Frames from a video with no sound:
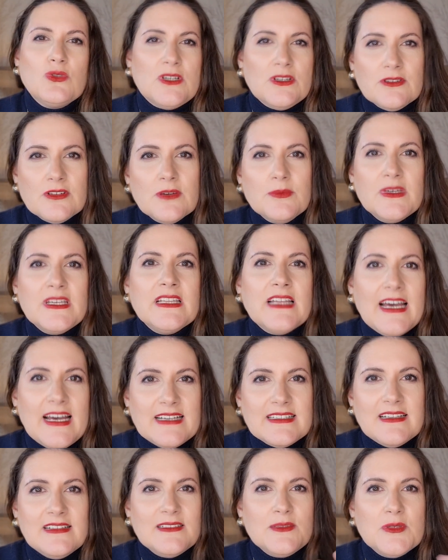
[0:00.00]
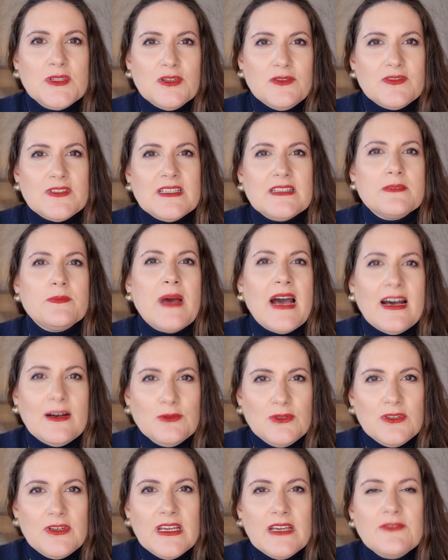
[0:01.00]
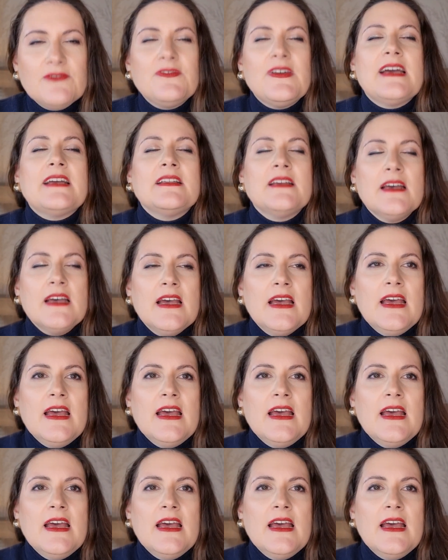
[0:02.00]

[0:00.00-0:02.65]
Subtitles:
tonka bean has a little bit of this powdery effect,